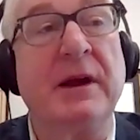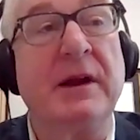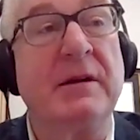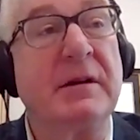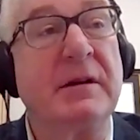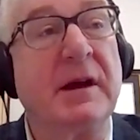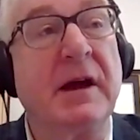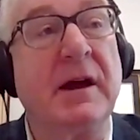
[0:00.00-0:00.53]

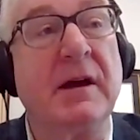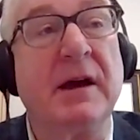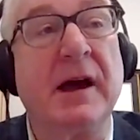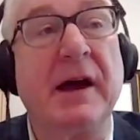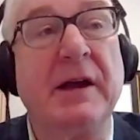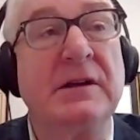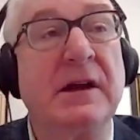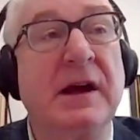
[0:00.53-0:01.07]
And
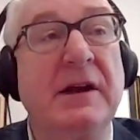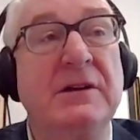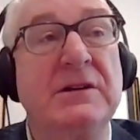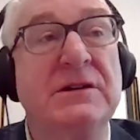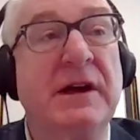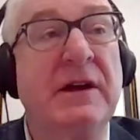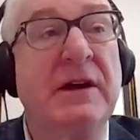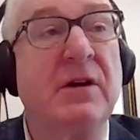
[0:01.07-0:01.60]
I'd
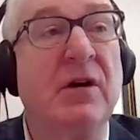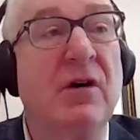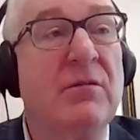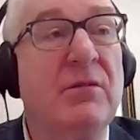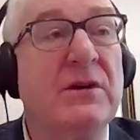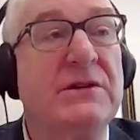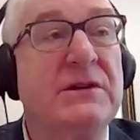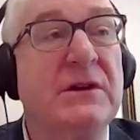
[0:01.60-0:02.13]
say in
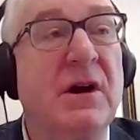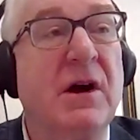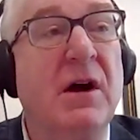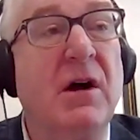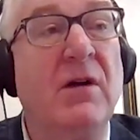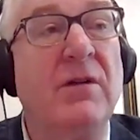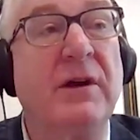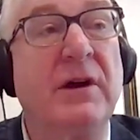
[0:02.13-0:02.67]
almost
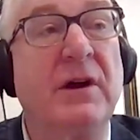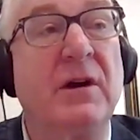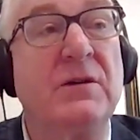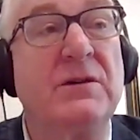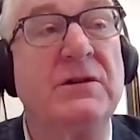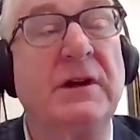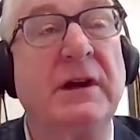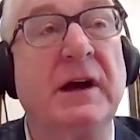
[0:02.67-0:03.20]
all the
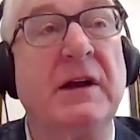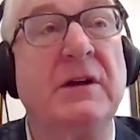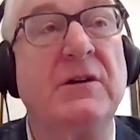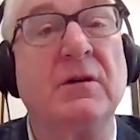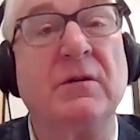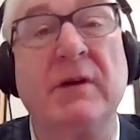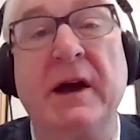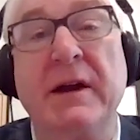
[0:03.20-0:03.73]
coaching I
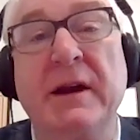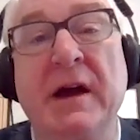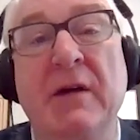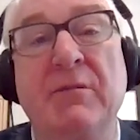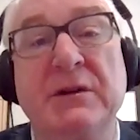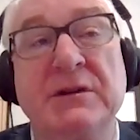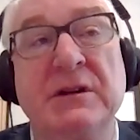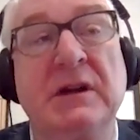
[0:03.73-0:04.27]
do right now,
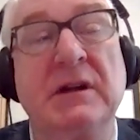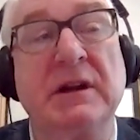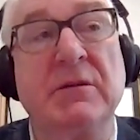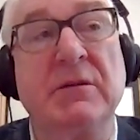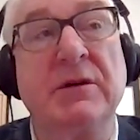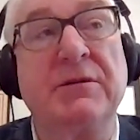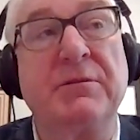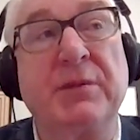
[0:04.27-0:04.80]
particularly
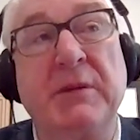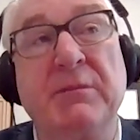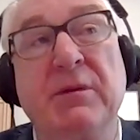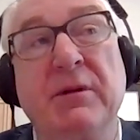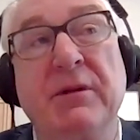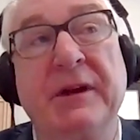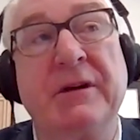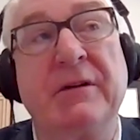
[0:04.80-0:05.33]
with
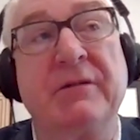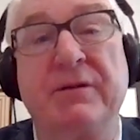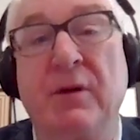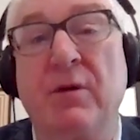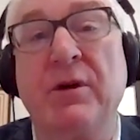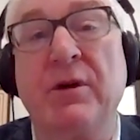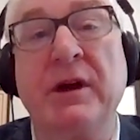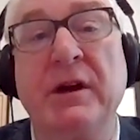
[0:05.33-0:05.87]
people that are
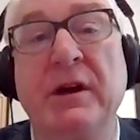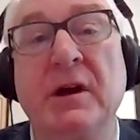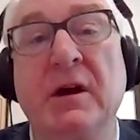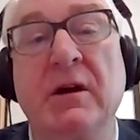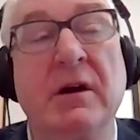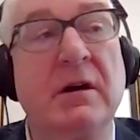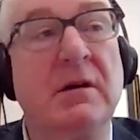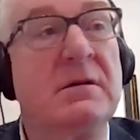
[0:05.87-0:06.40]
40 and
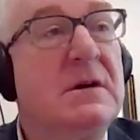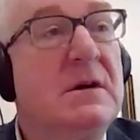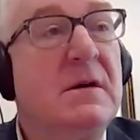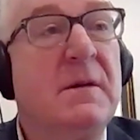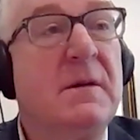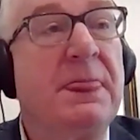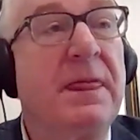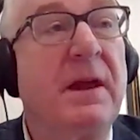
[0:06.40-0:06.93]
younger,
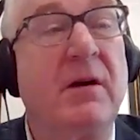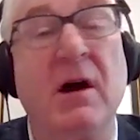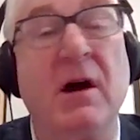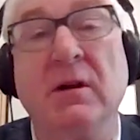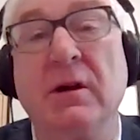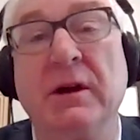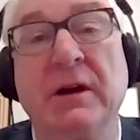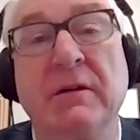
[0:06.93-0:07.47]
they're
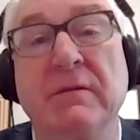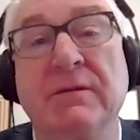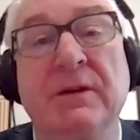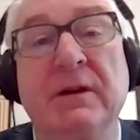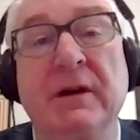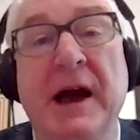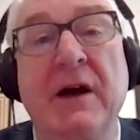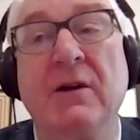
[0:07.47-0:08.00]
all looking
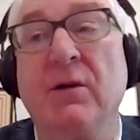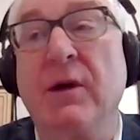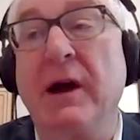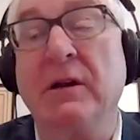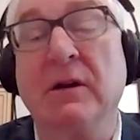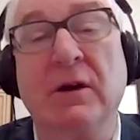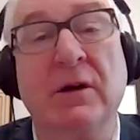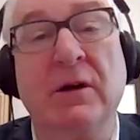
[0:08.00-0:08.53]
for, how do I
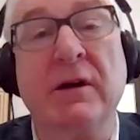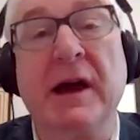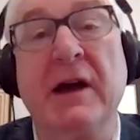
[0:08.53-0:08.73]
learn?